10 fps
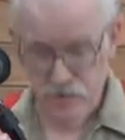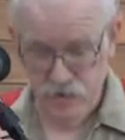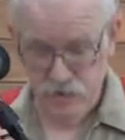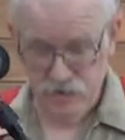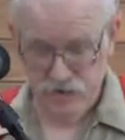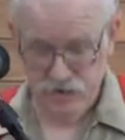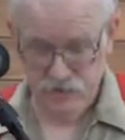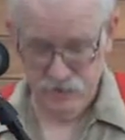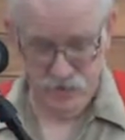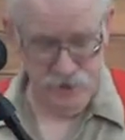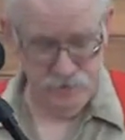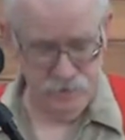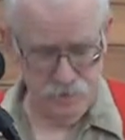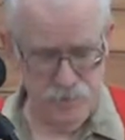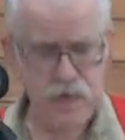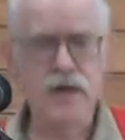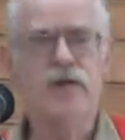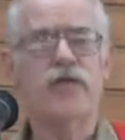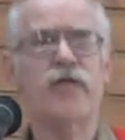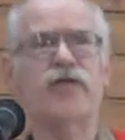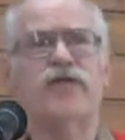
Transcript: Muir said to me, There is